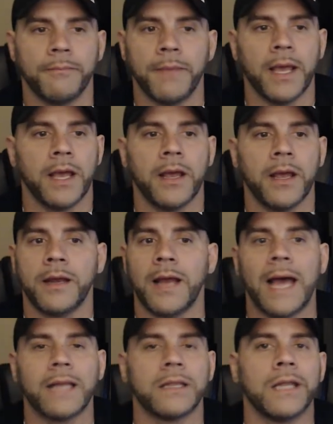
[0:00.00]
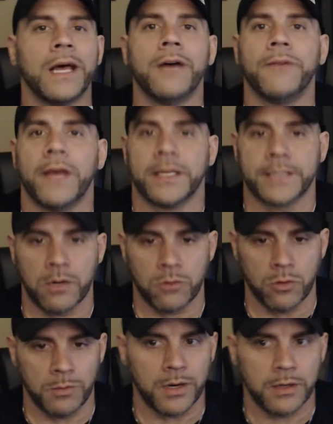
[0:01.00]
Man, I love
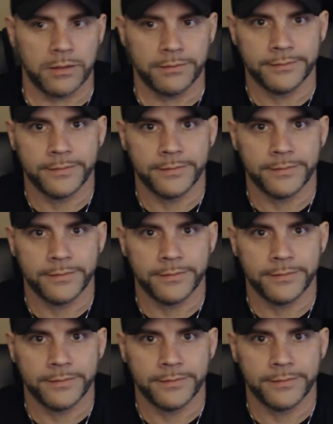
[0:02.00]
anti-roll bar.